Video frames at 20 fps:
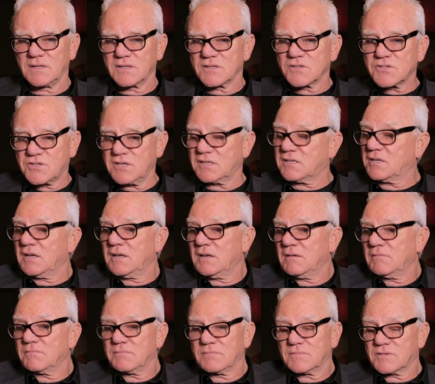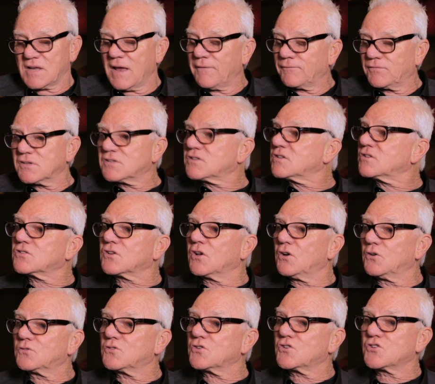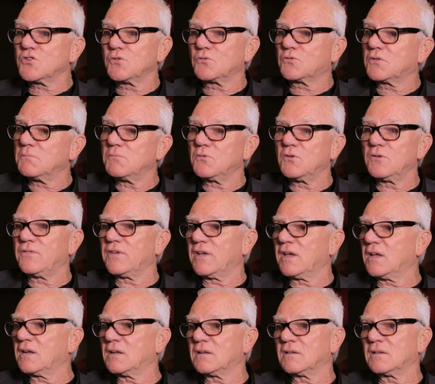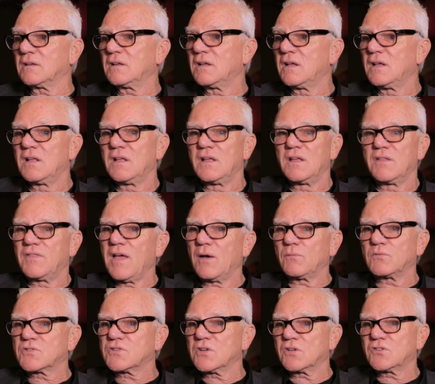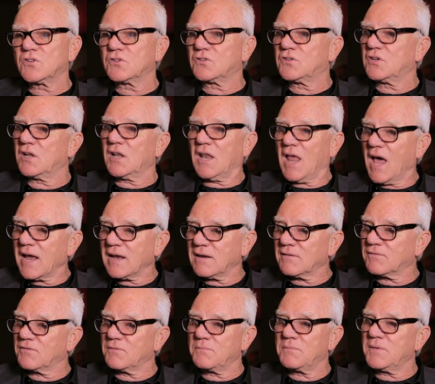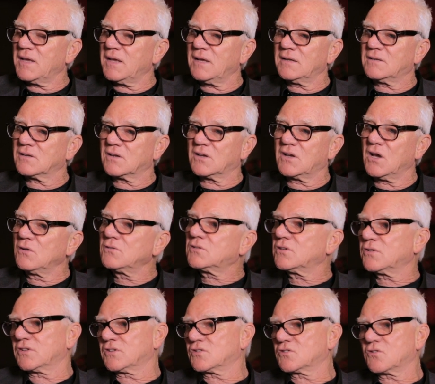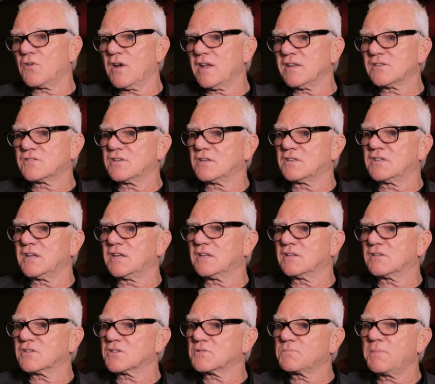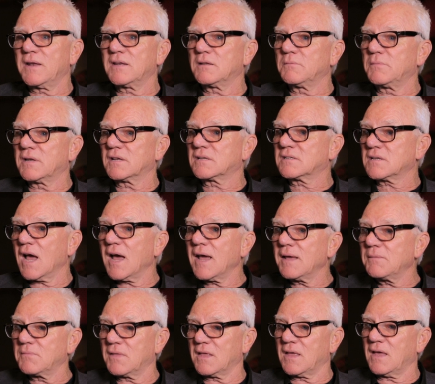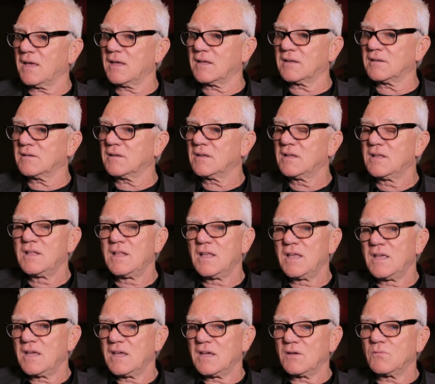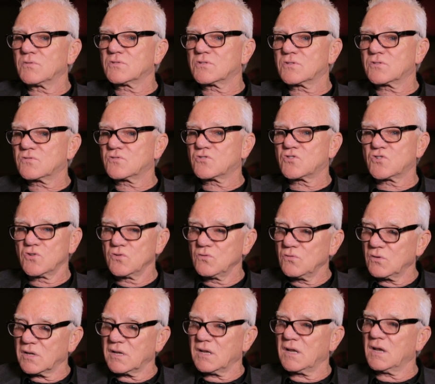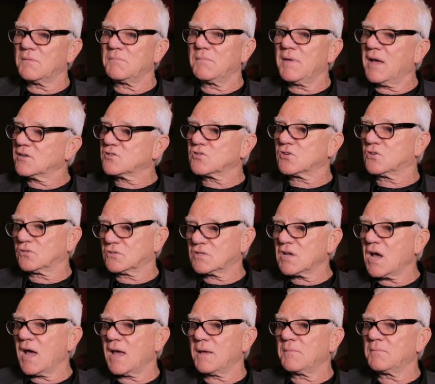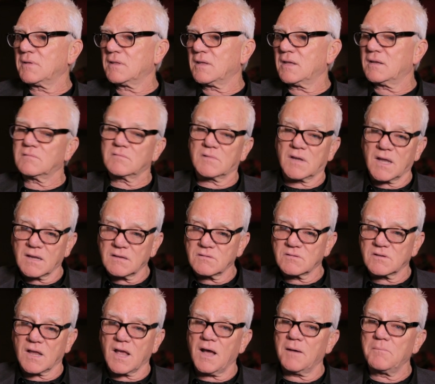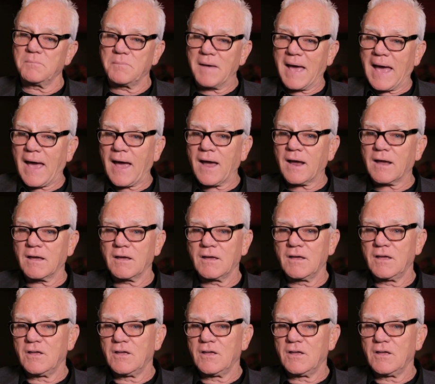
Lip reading: city, San Francisco, to shoot the movie in. And that was such a delight for me to go to this great city and to spend a bit of time there. It was truly a magical time. And then to come back